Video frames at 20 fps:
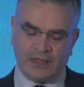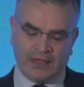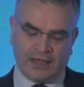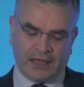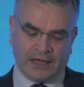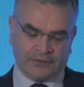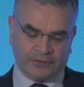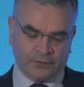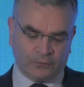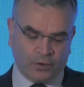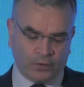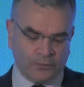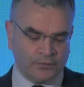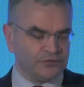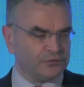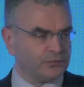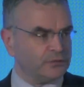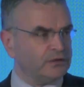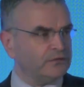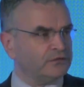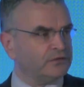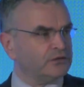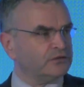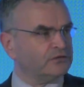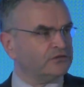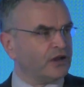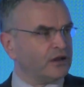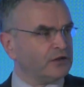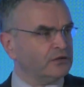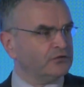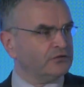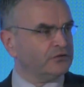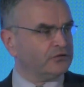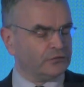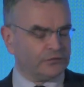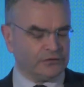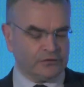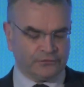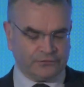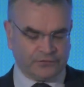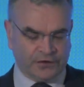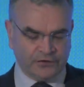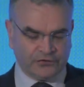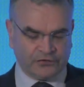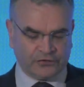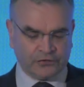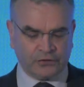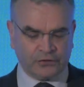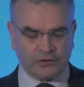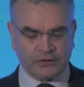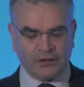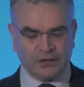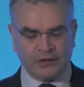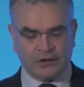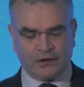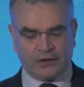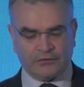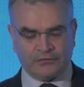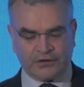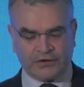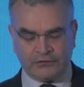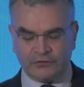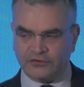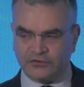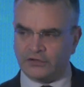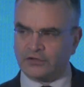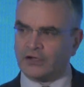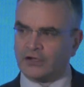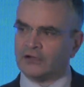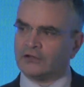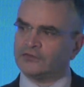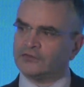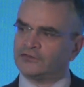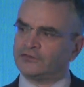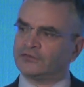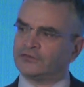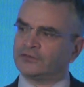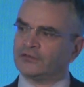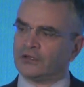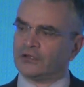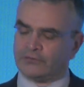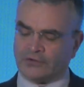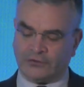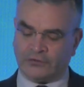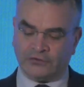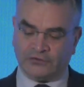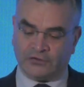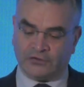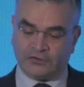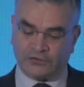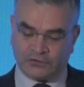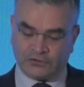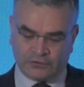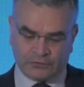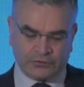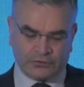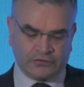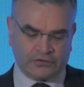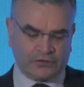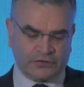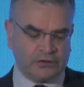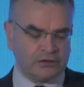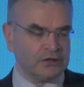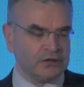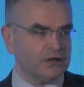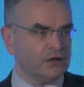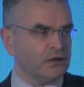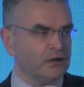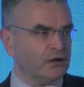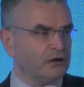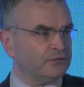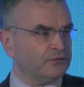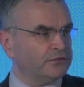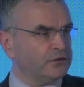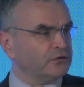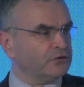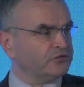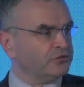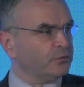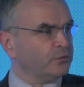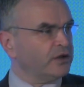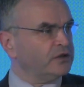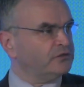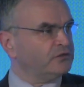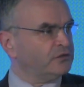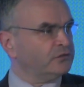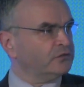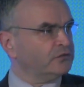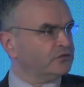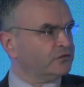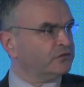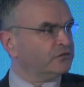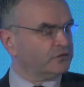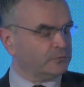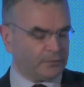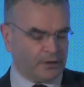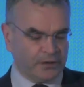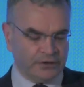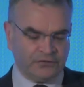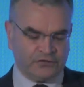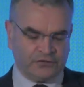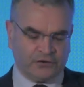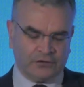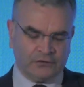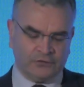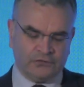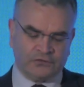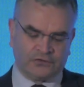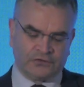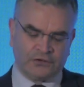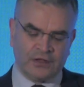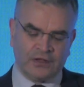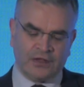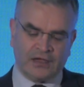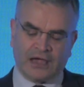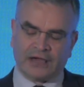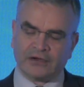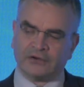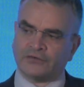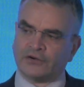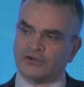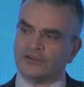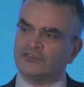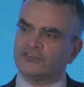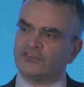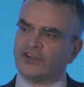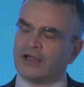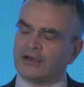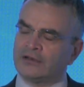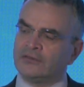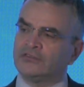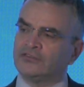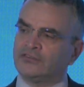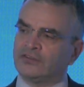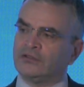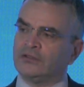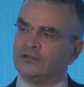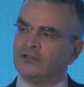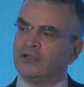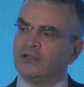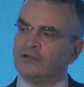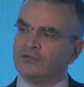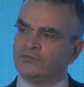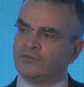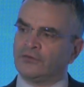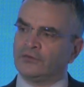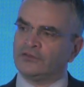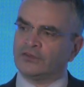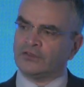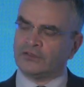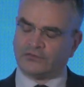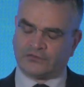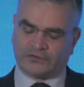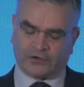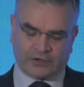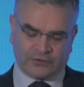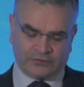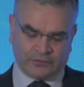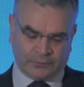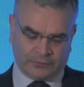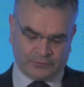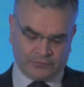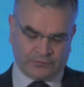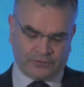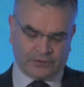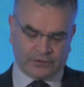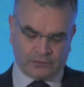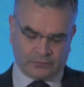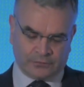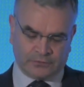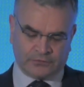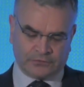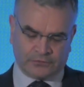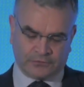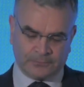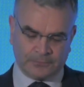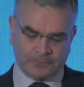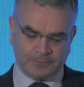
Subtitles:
At the moment, we have the challenges of inflation, of energy costs, of energy security, of fluctuations in supply chains, and a very challenging funding startup environment.